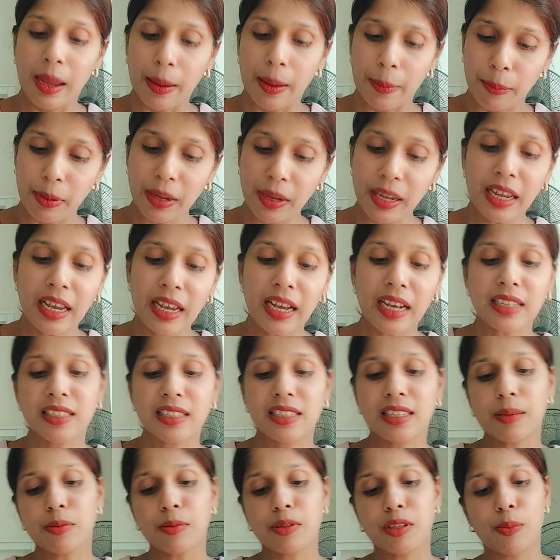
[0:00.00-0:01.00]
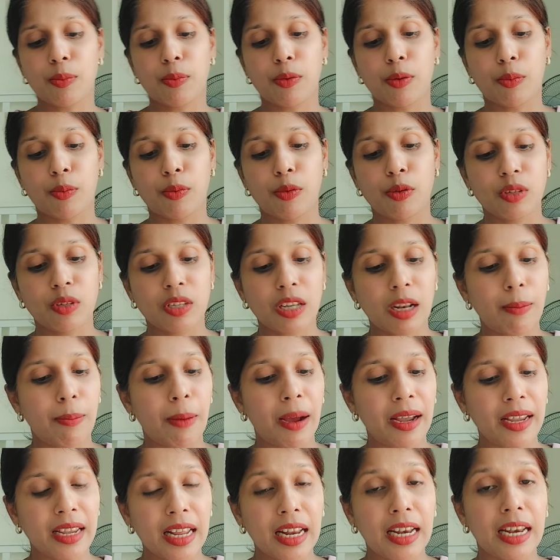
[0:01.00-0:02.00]
B accepts the proposal by
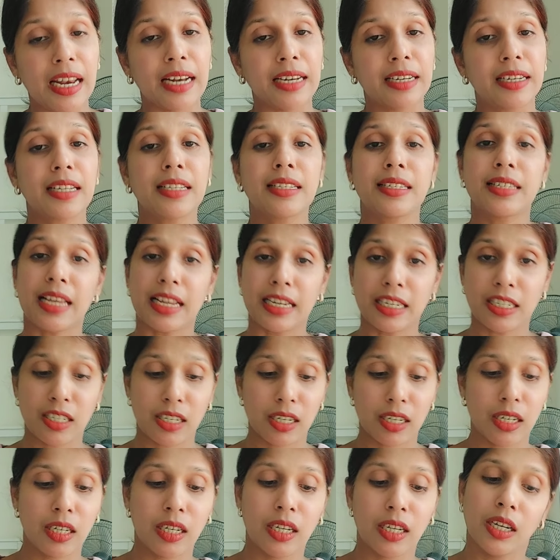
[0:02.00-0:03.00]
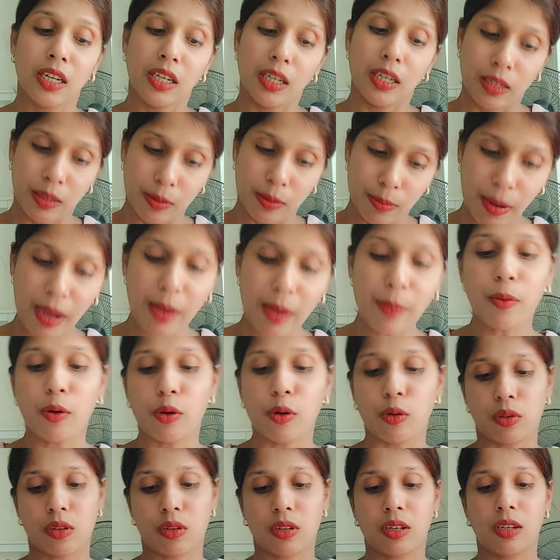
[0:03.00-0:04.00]
a letter sent by
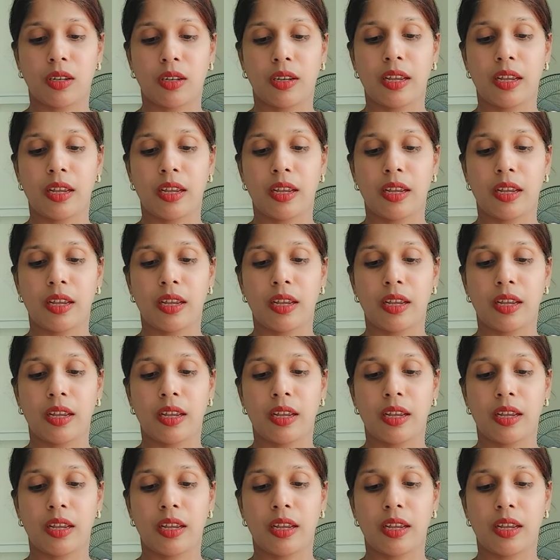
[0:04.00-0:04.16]
post.